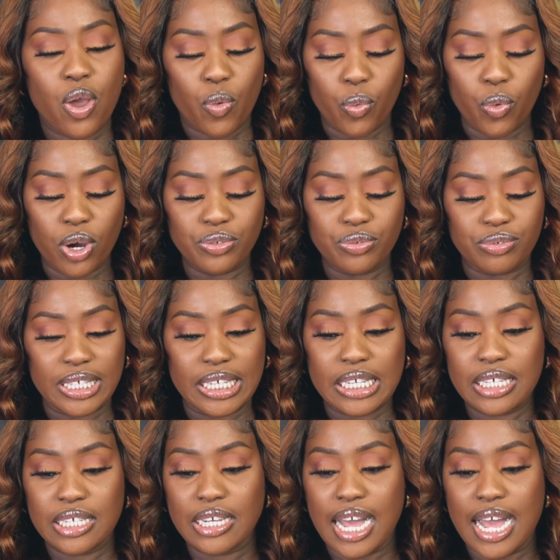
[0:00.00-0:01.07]
one
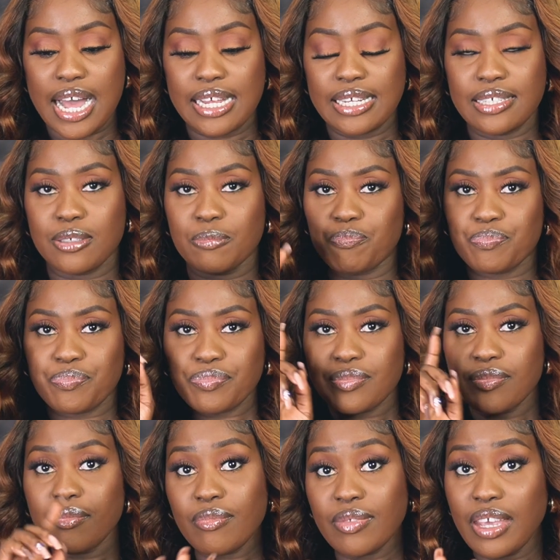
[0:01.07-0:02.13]
ring, and
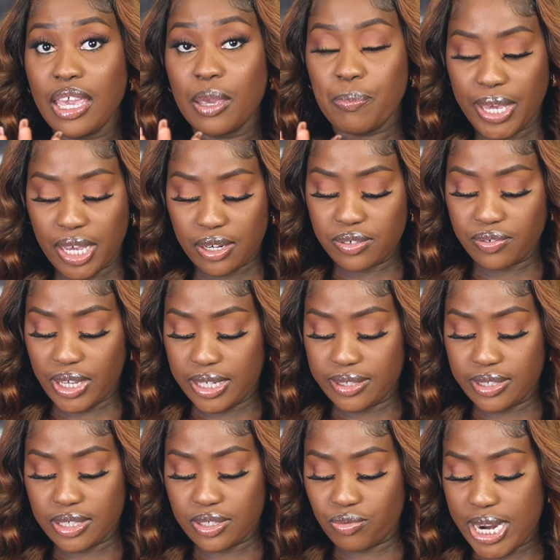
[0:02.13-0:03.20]
a pair of
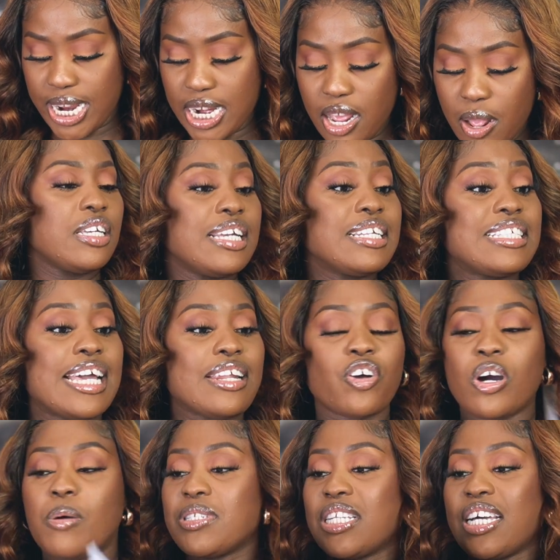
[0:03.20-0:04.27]
earrings, right? Inside
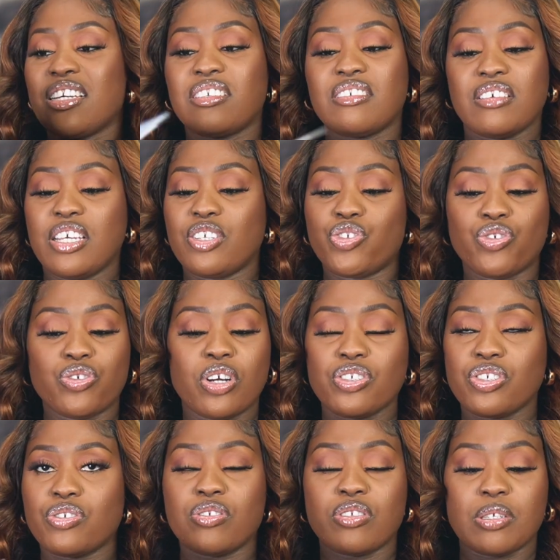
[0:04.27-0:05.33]
comes like
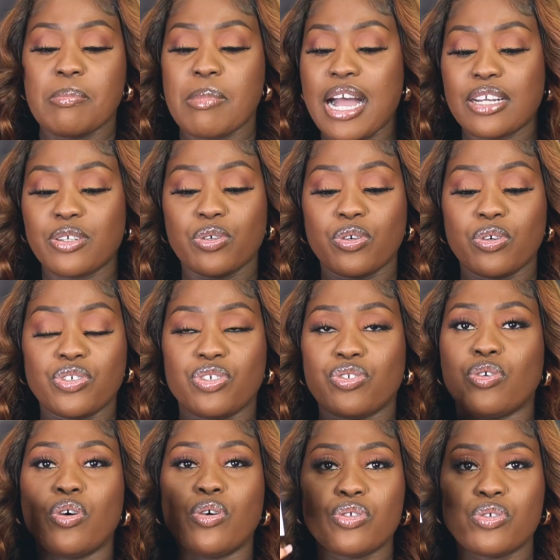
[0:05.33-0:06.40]
instructions, manual, you
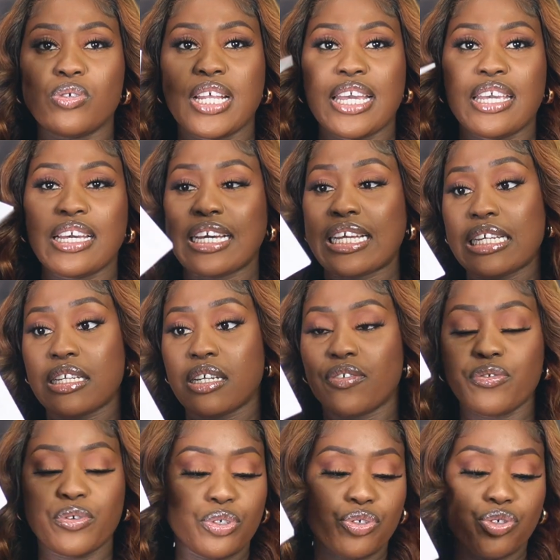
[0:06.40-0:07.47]
know, also like a cleaner
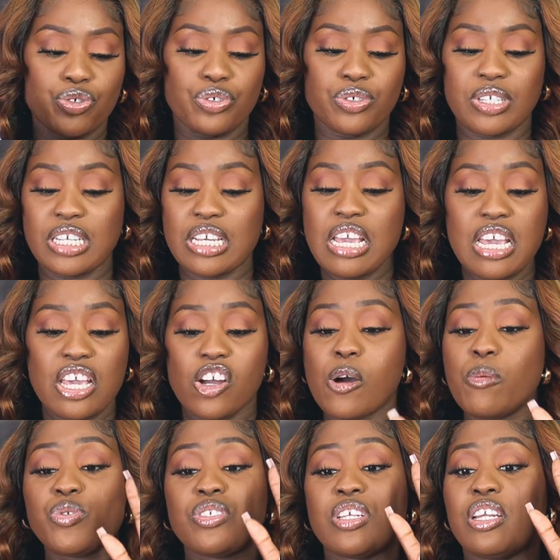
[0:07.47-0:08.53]
for your jewelry.
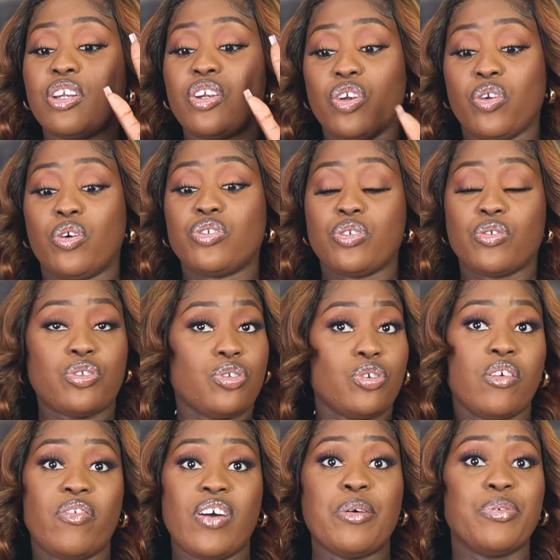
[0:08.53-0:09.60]
Comes with a lot of
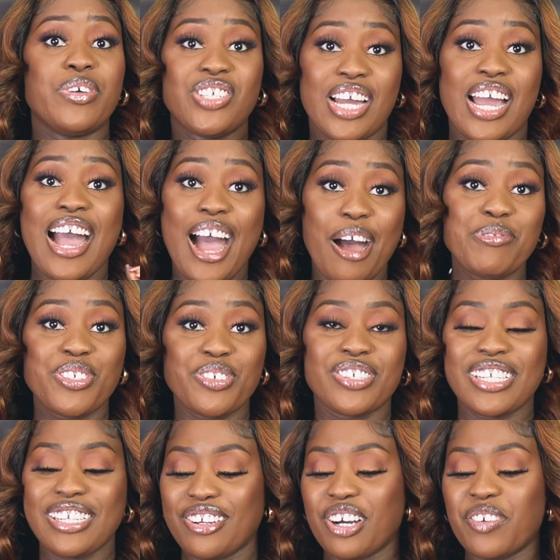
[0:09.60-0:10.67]
stuff, and which I
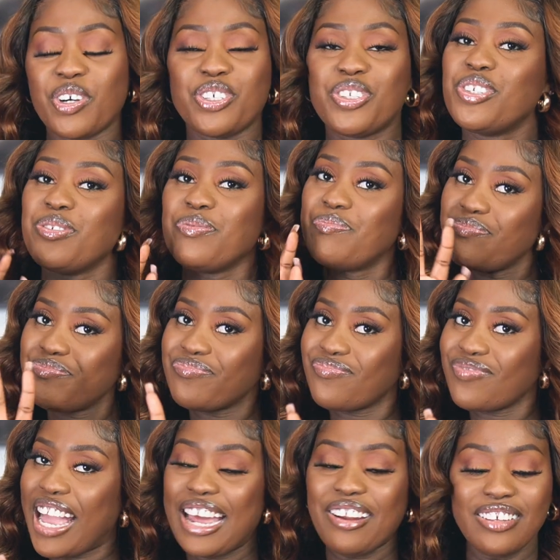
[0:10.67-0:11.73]
absolutely love. Although
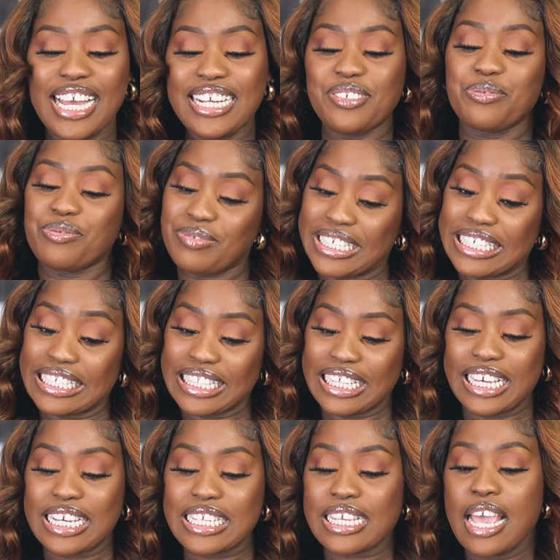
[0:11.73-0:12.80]
I don't like to read
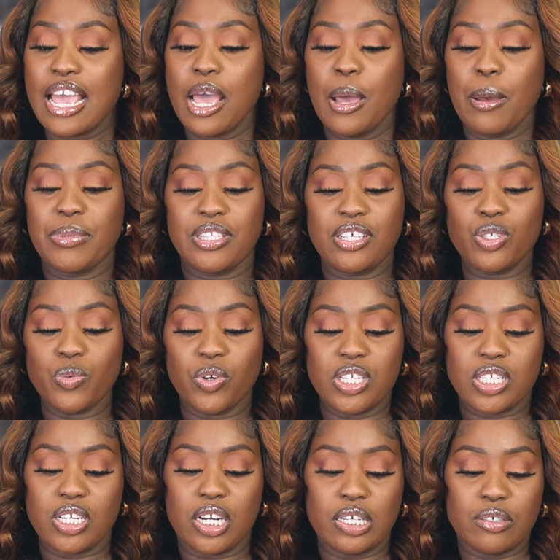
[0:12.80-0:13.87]
things, but these
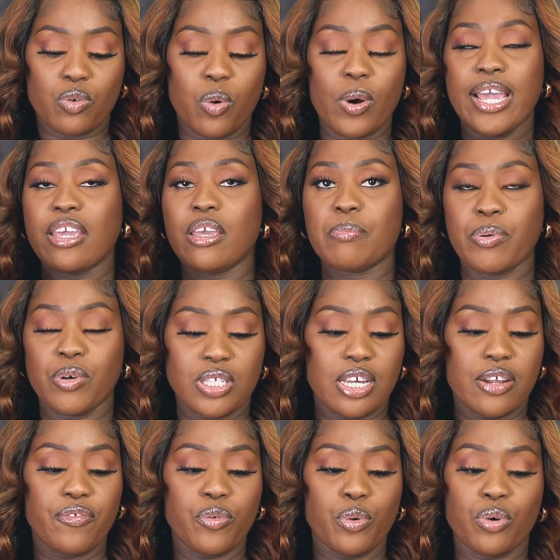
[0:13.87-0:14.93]
ones are quite
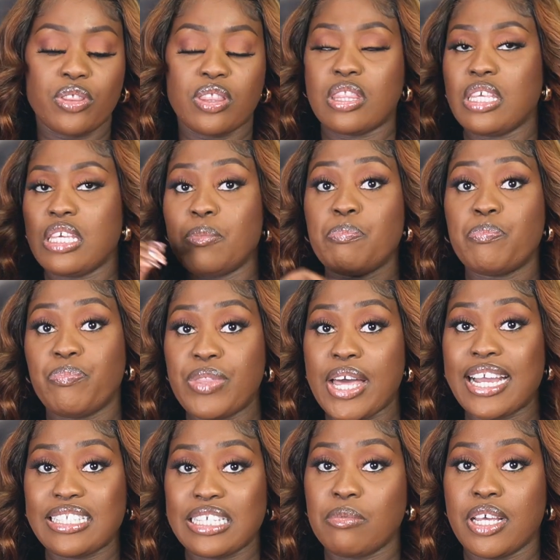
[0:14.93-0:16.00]
important for the
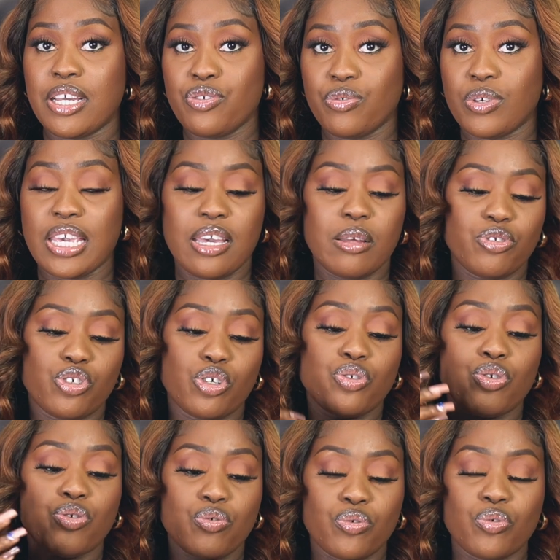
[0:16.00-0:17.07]
item that you get, just
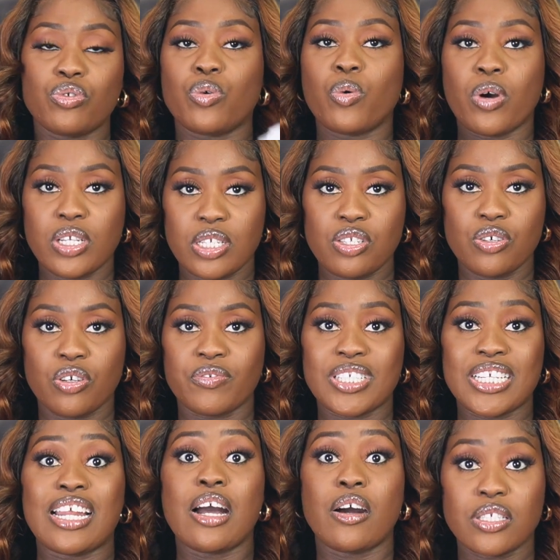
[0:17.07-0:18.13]
so you know the quality of
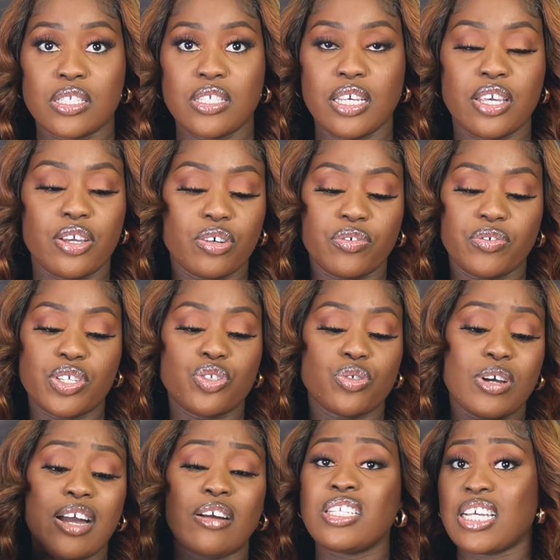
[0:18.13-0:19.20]
it and how to take care of it.
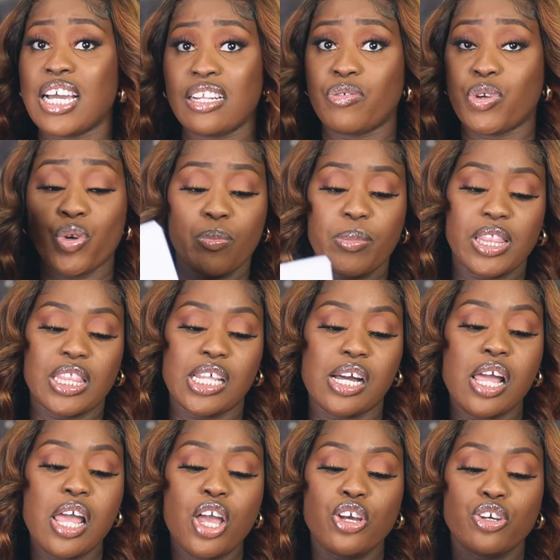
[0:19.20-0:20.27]
So I always highly recommend
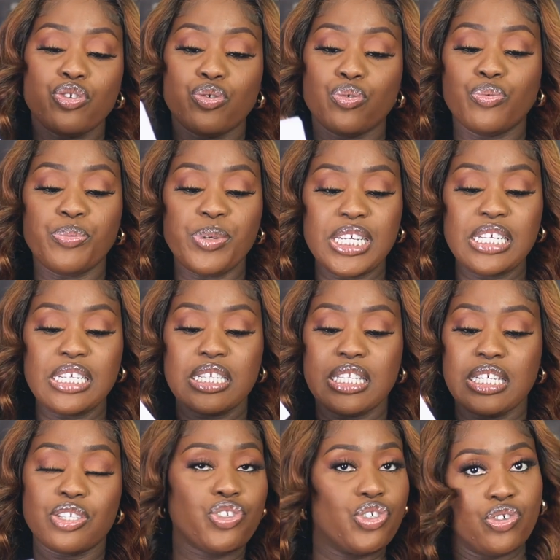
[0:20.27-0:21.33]
that you read
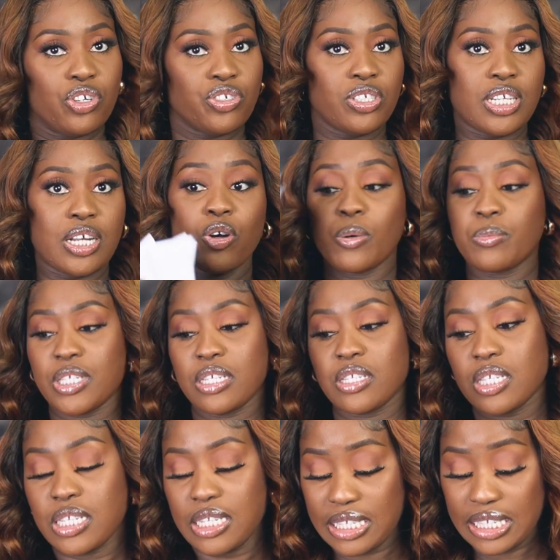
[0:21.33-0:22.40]
the instruction that comes
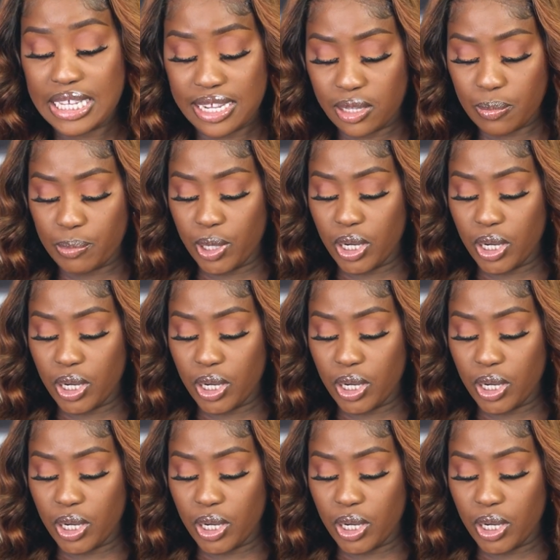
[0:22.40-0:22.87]
inside the